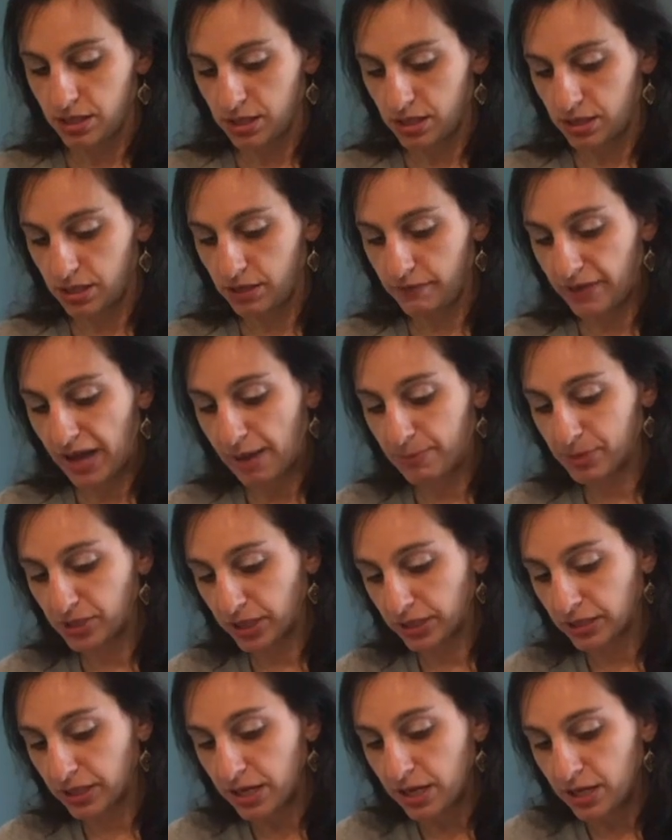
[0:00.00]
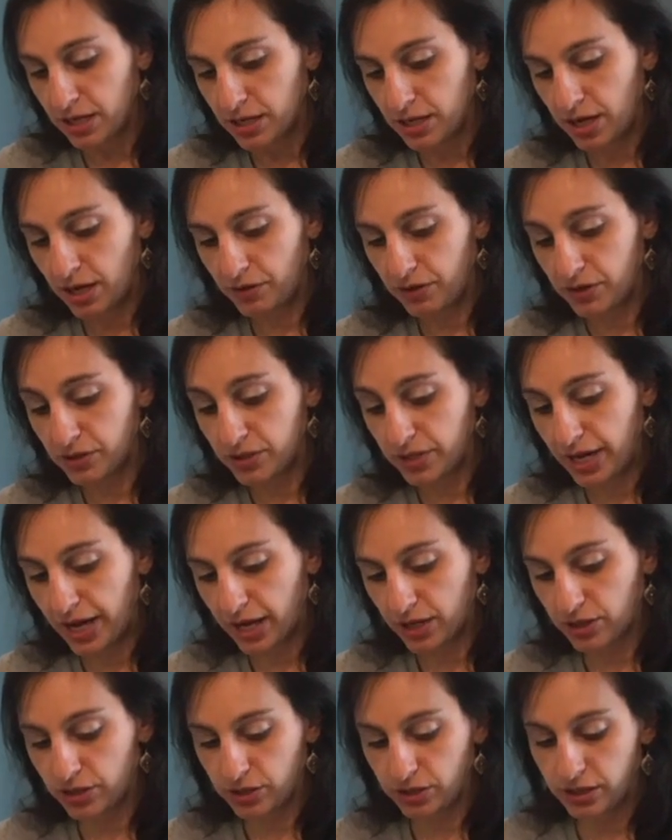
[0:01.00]
of applesauce. Now there's
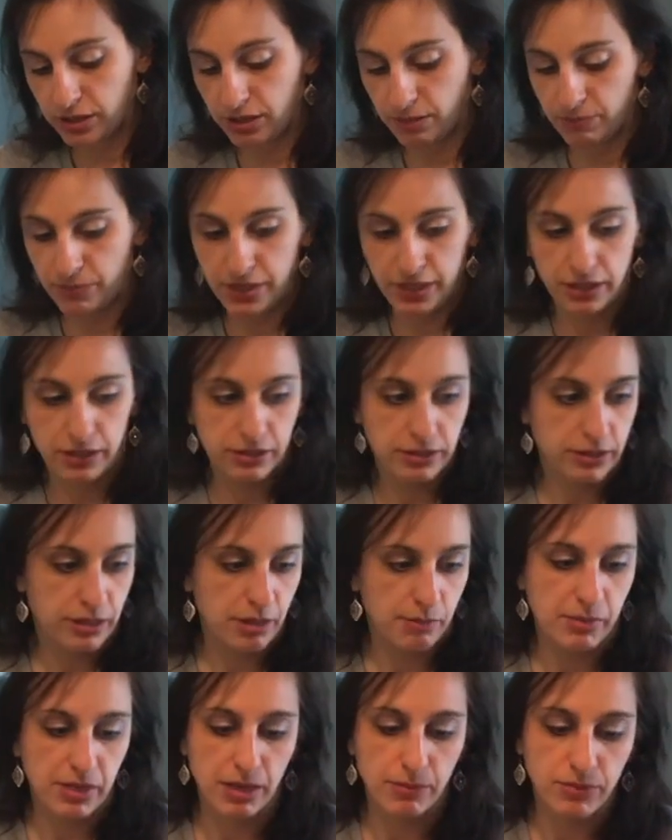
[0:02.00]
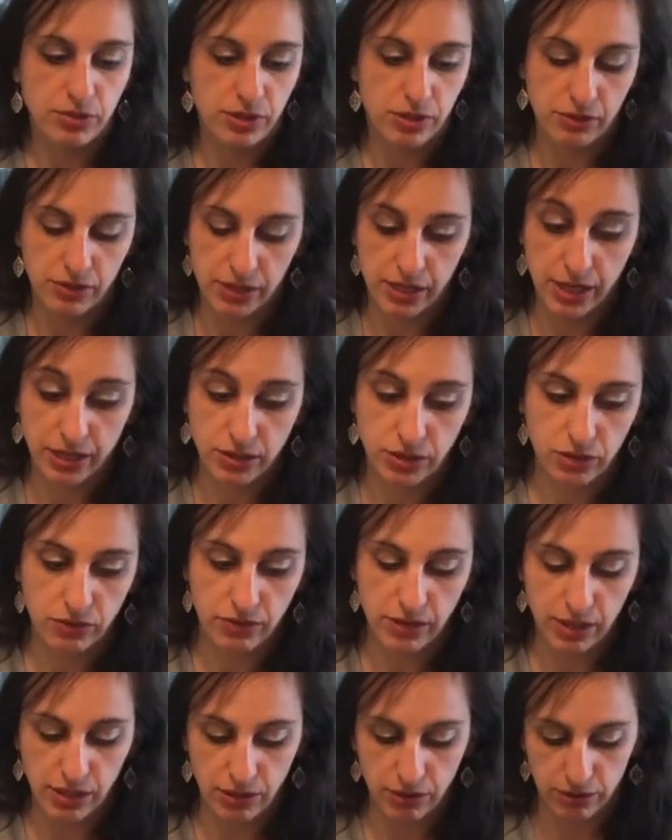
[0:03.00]
actually something else coming up too. The next
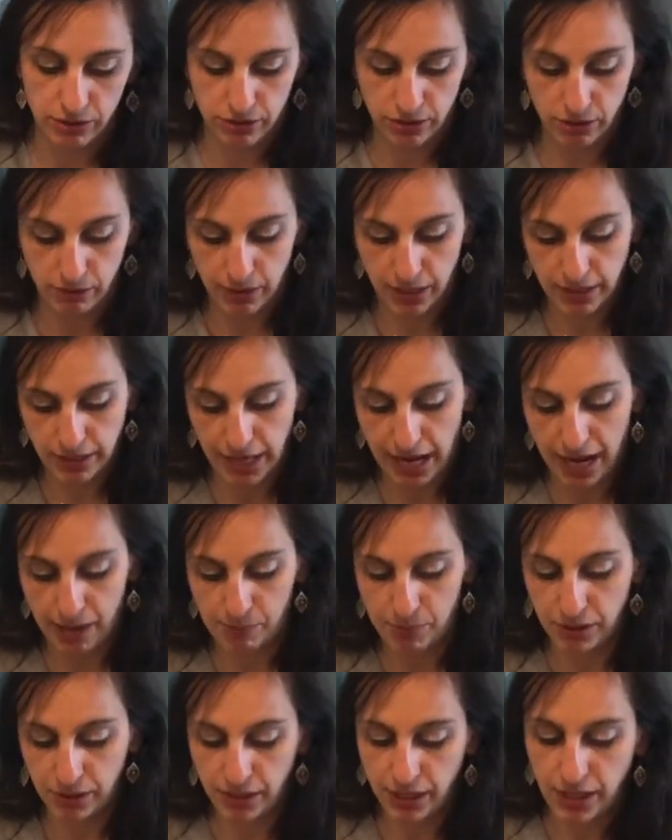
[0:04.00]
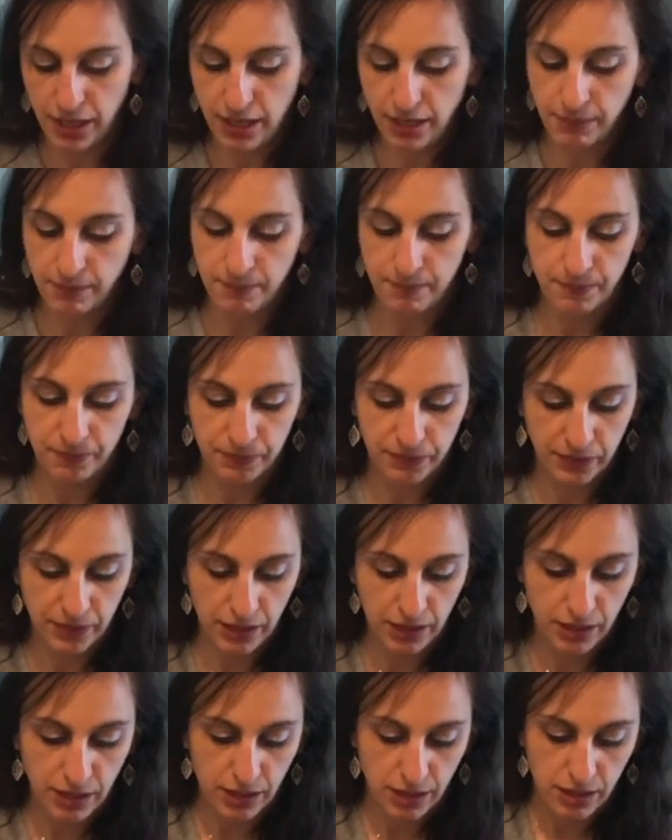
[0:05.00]
ingredient also has apple in it.
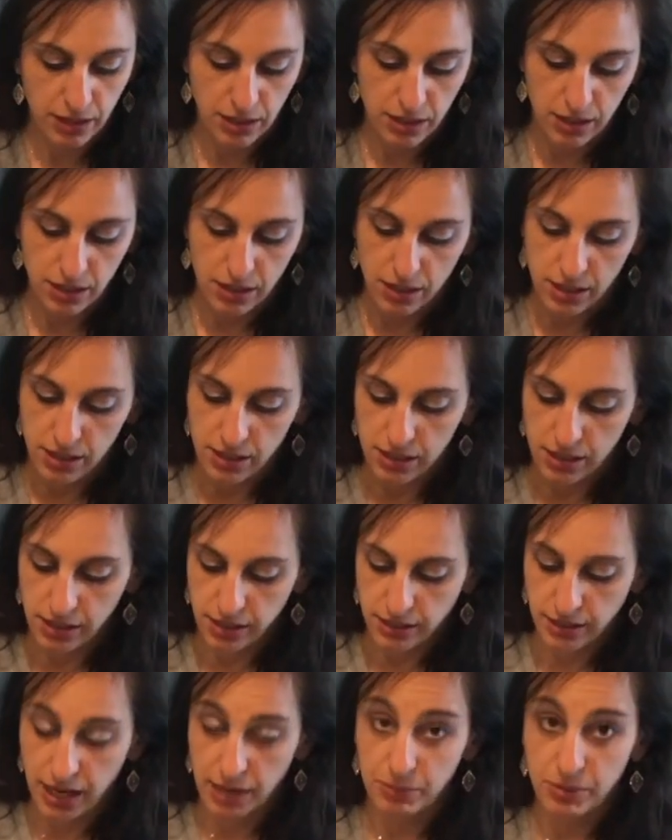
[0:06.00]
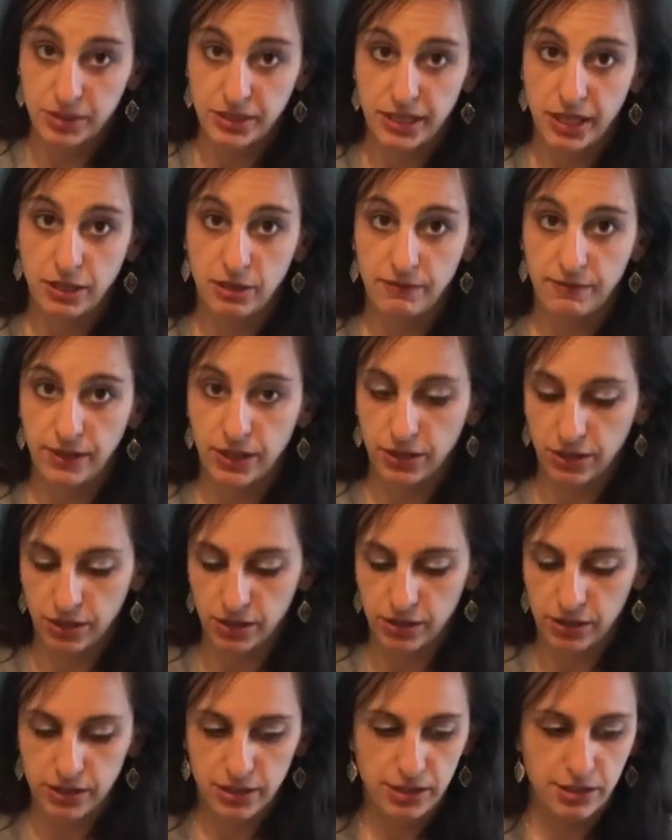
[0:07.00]
It's apple cider vinegar
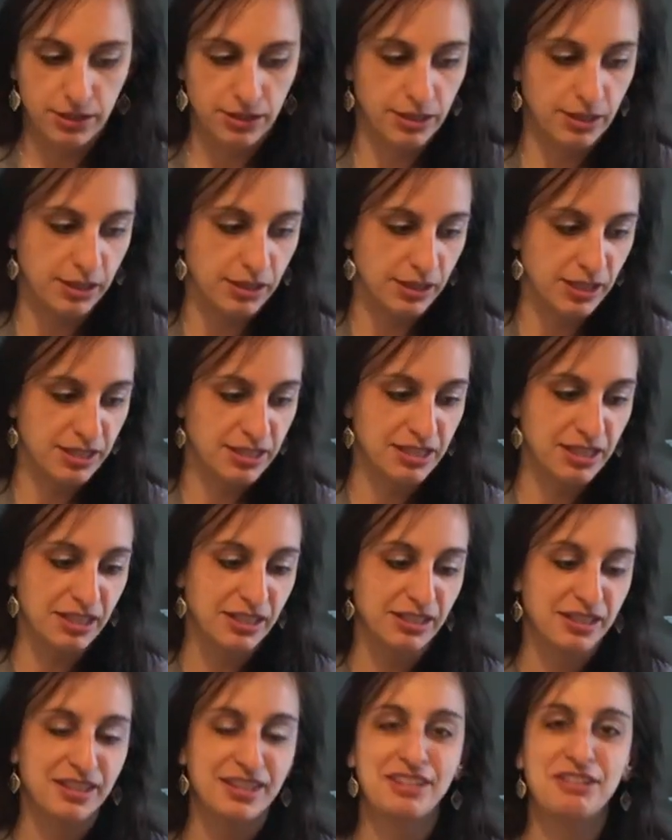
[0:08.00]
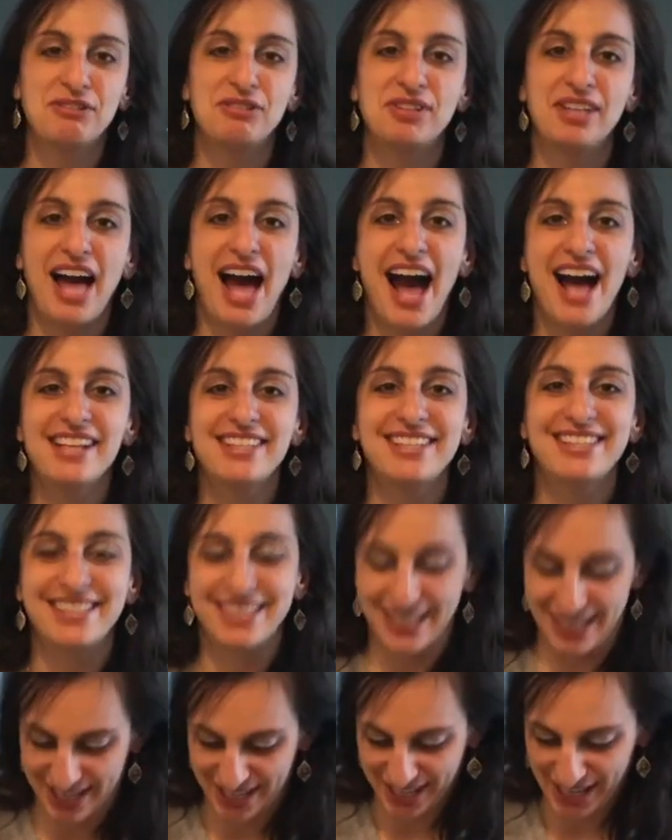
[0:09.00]
is the
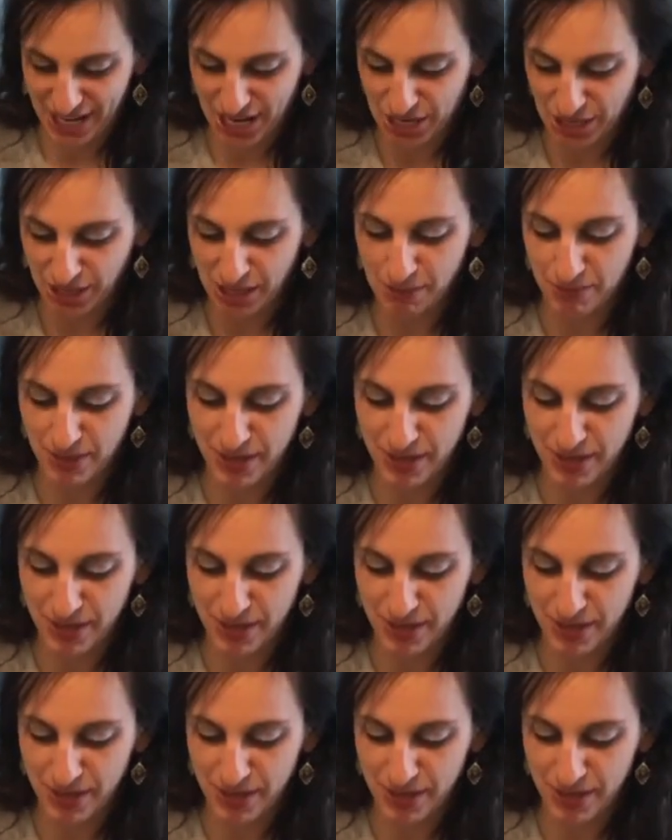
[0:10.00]
last, the